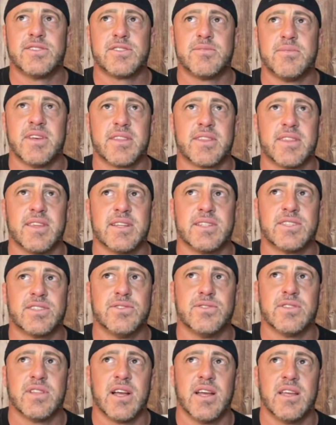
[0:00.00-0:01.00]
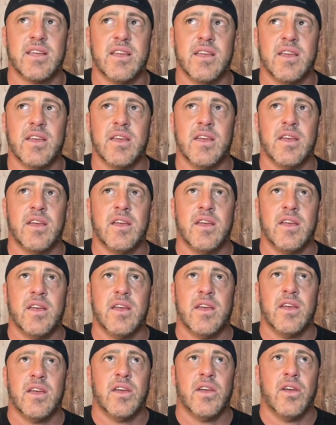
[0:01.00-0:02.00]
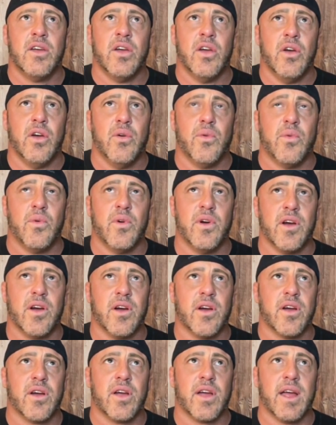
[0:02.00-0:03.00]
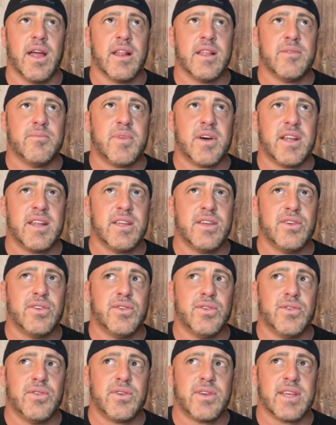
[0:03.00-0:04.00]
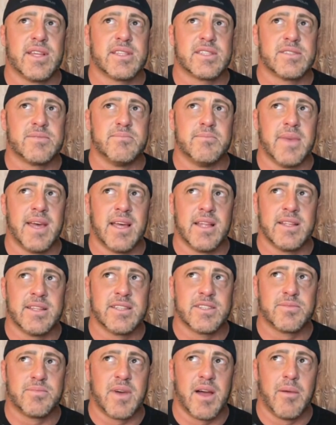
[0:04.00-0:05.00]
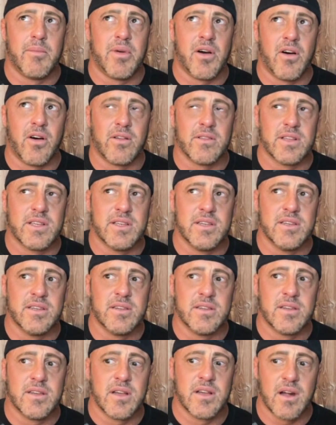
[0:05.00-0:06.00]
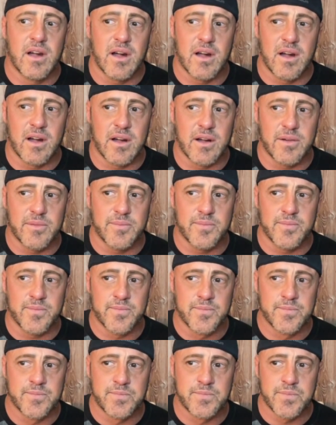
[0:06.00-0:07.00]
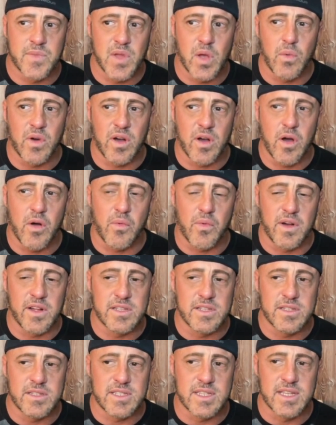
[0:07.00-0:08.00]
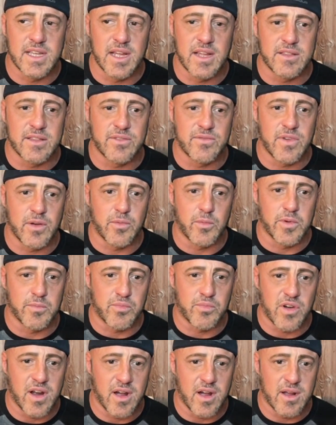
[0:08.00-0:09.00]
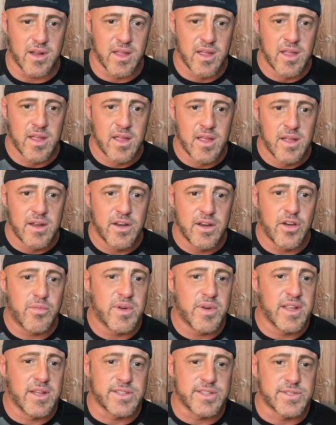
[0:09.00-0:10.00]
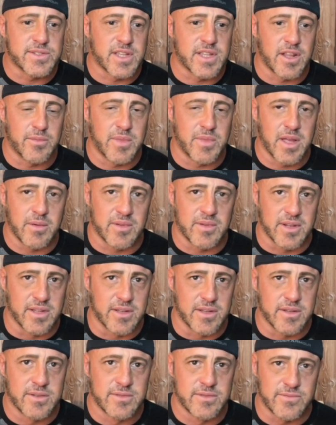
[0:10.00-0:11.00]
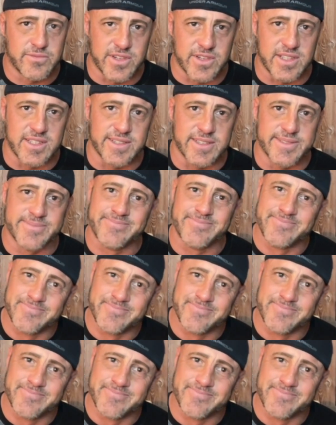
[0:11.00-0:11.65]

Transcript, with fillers: to be a thing too, like where anybody who gets managed by Paul Lee, um, once he had the run with Brock, nobody else was going to be able to really